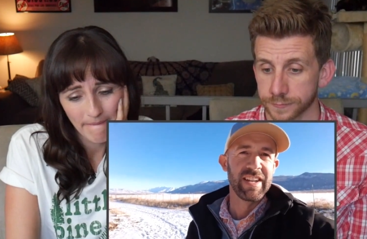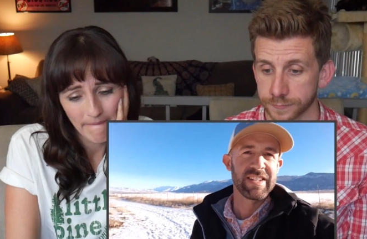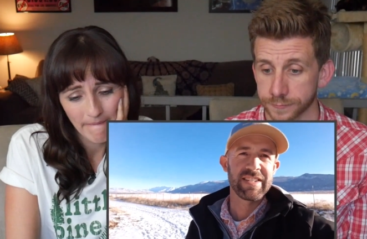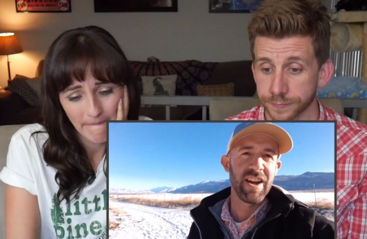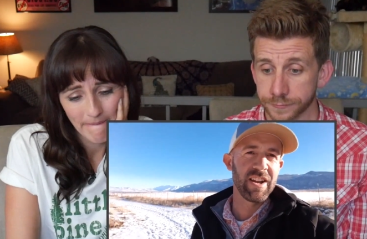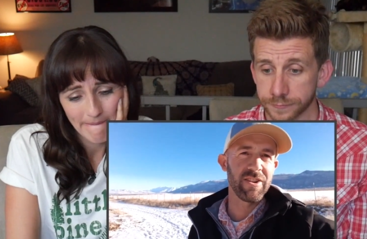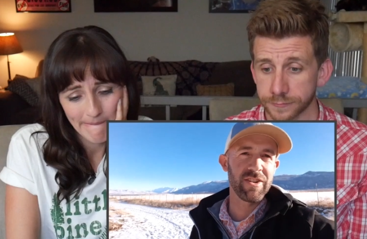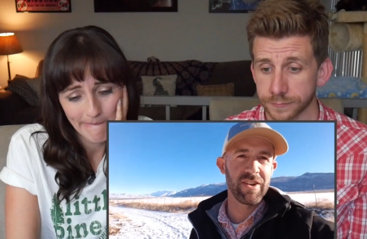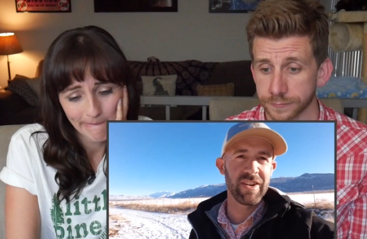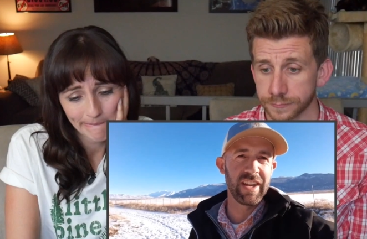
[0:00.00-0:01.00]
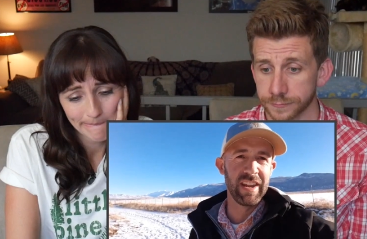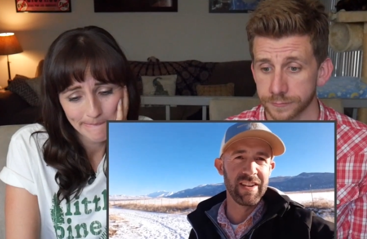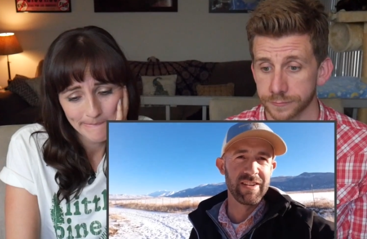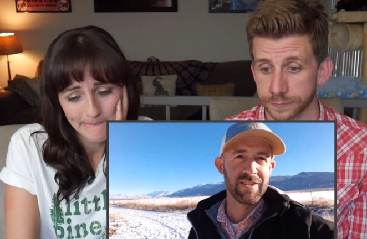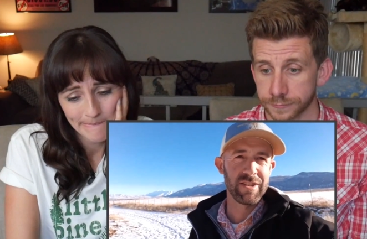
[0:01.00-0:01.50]
Speaker 1: It's not your degree.
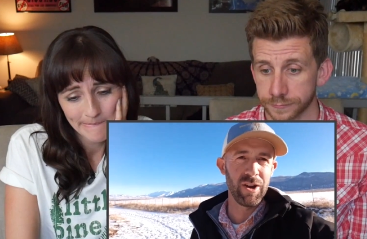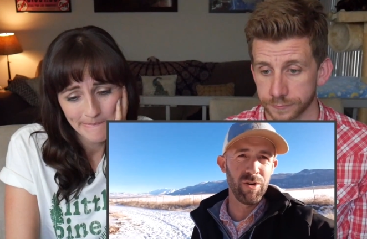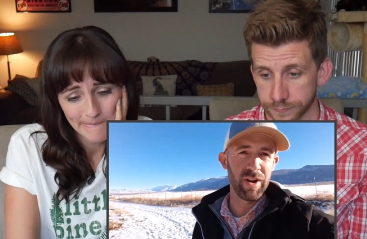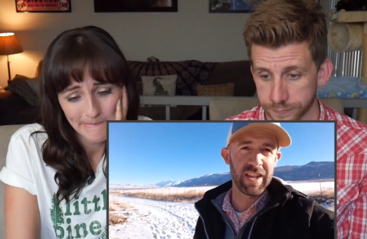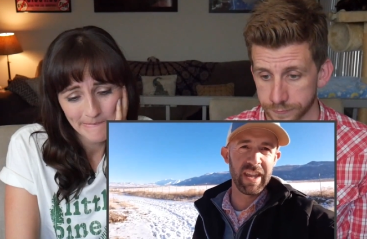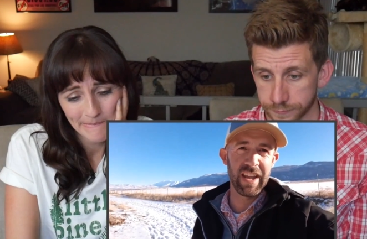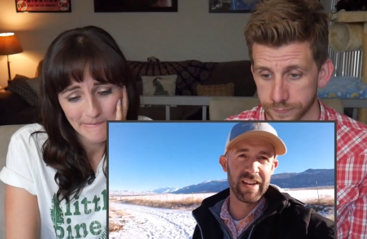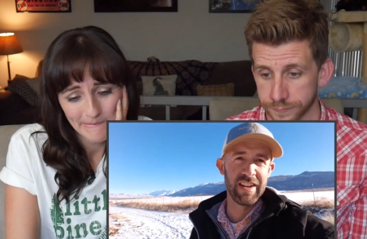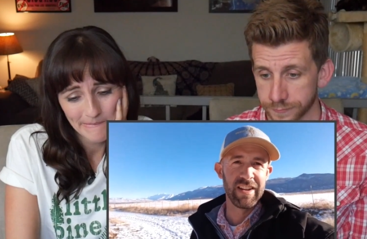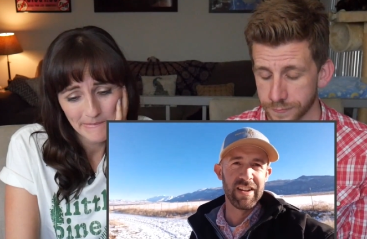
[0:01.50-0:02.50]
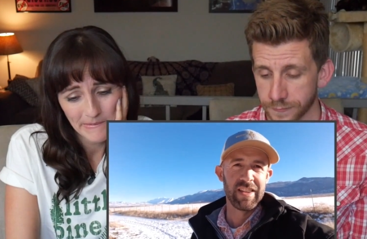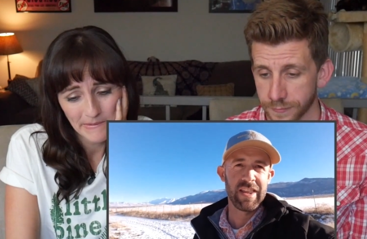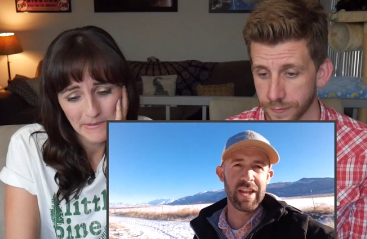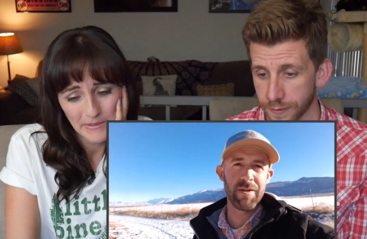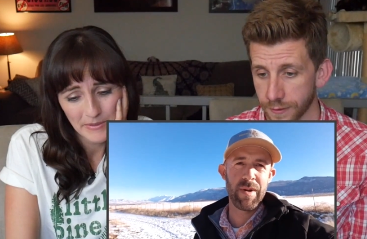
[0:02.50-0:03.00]
So again,
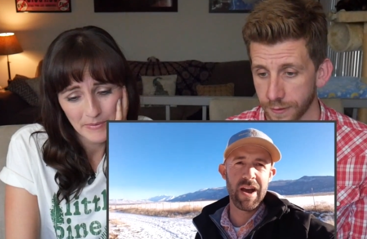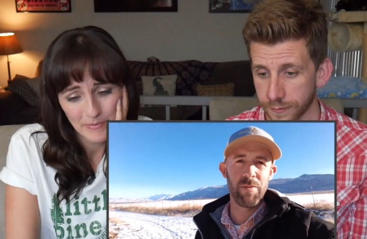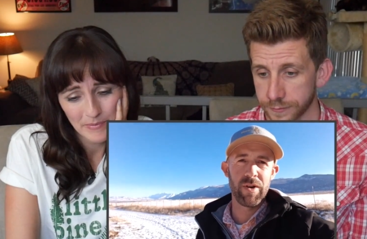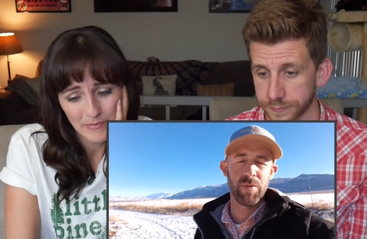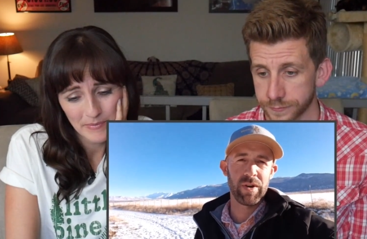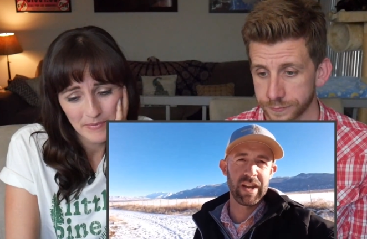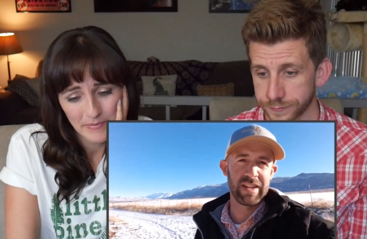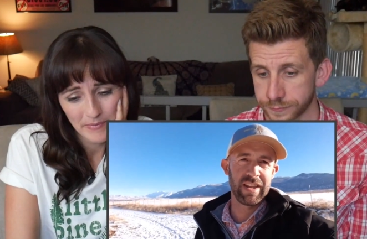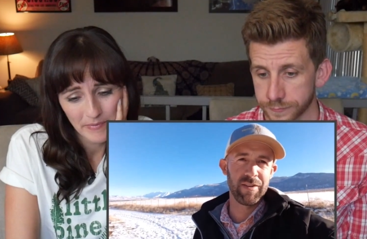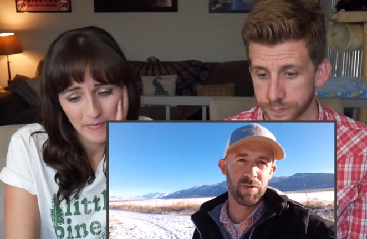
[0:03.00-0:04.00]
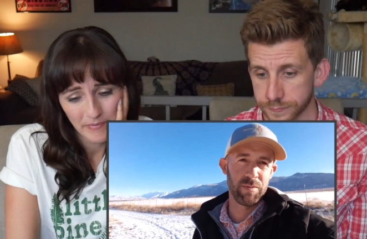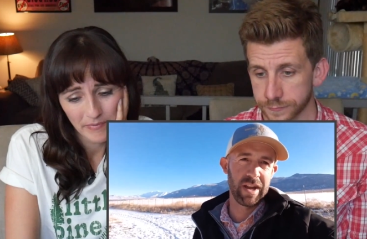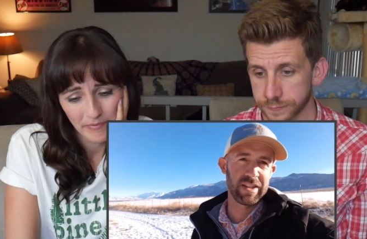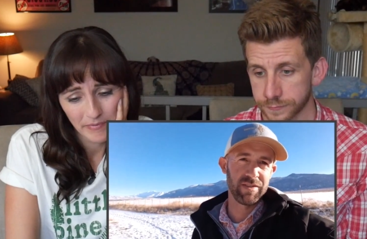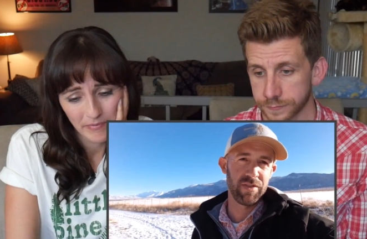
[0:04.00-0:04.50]
think about where we're getting the
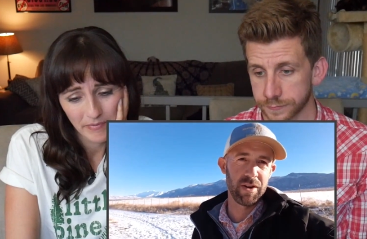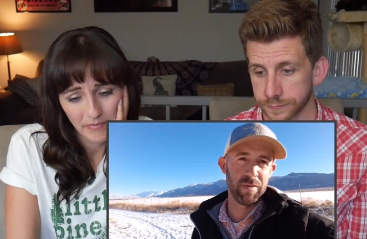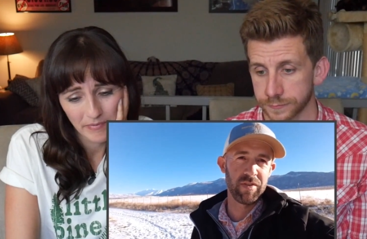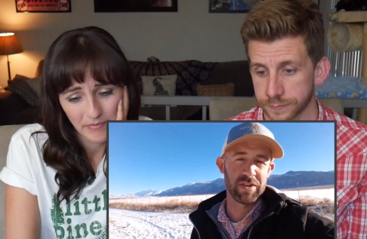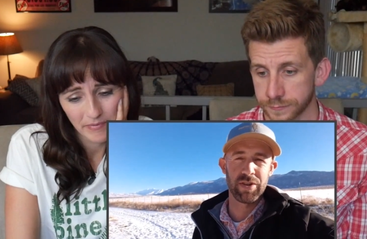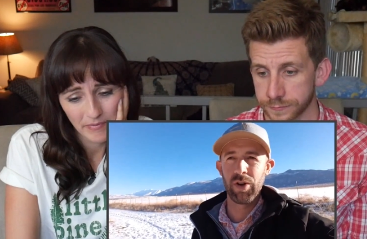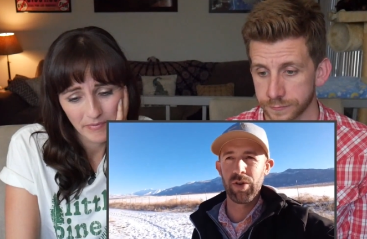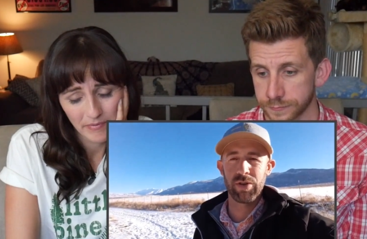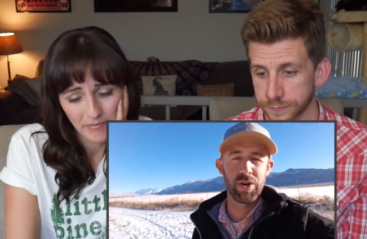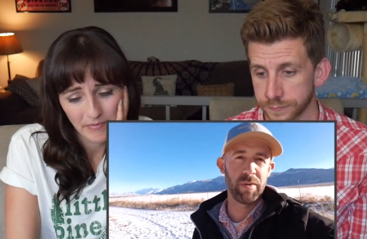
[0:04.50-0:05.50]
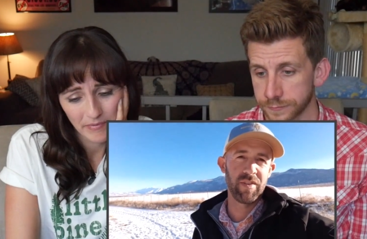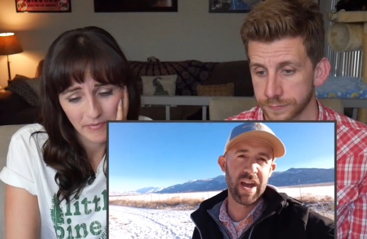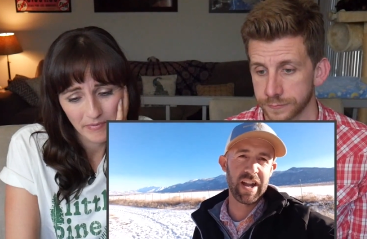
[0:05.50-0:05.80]
information from. If there's a whole group of